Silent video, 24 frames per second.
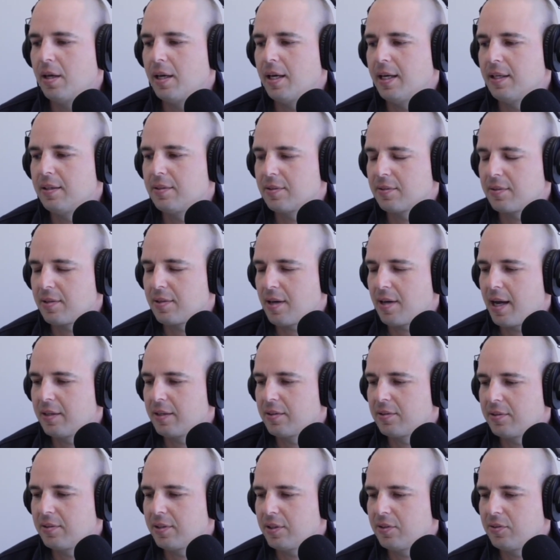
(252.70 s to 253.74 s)
it's as high as
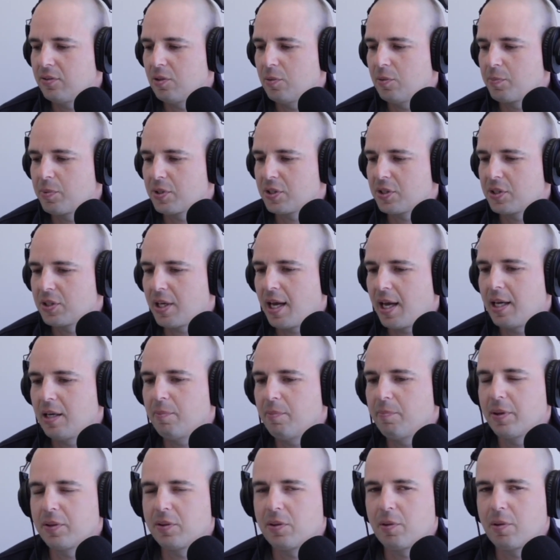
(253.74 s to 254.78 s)

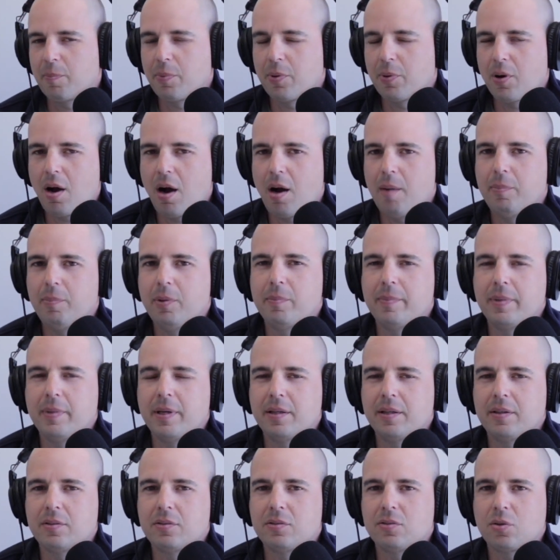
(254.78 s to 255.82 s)
60%, but the problem
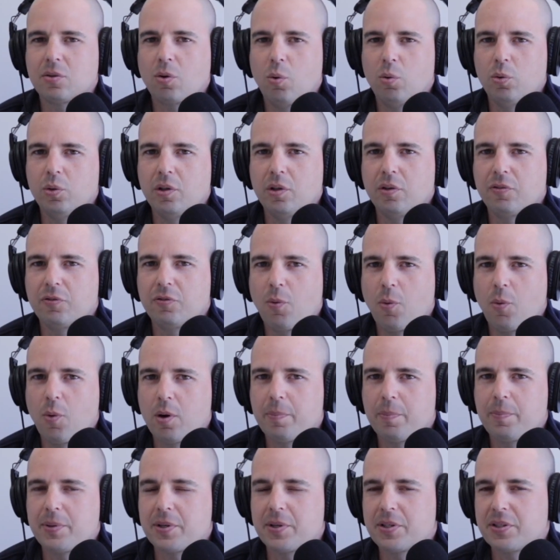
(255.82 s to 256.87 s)
is only
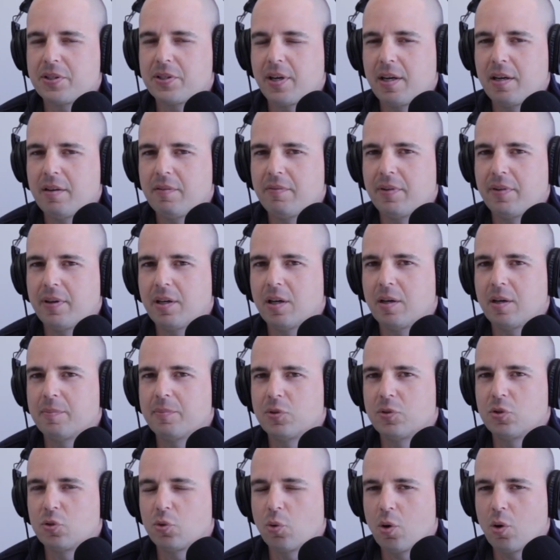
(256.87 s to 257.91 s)
4% of it
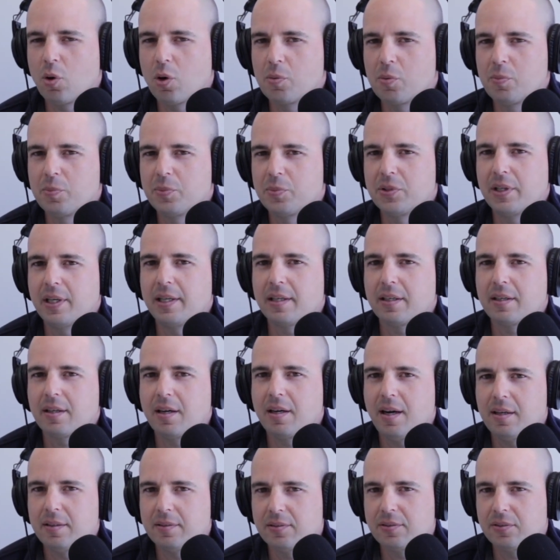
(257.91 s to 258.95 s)
absorbs and it
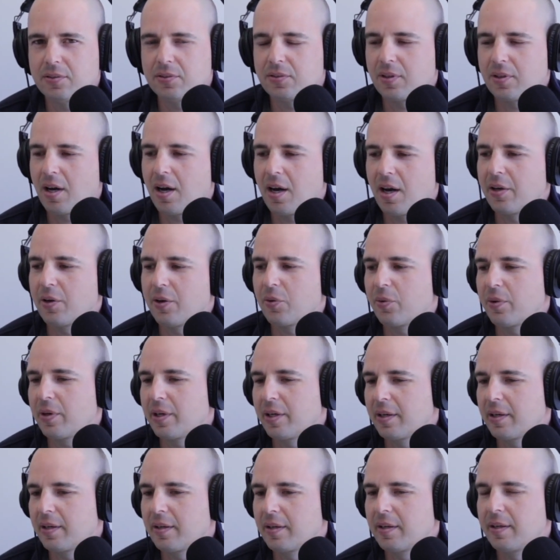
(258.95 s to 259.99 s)
causes
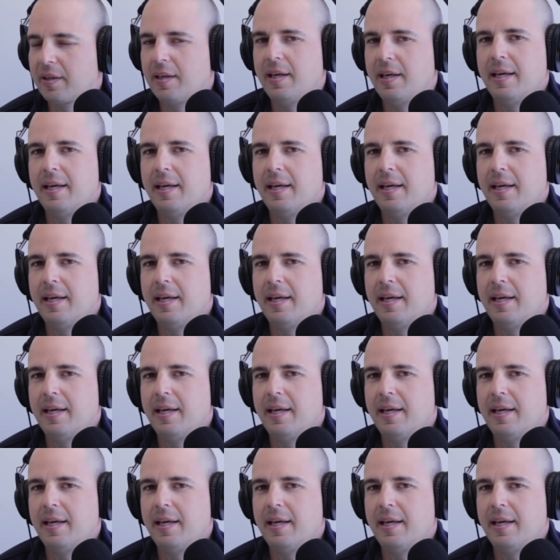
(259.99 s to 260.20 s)
diarrhea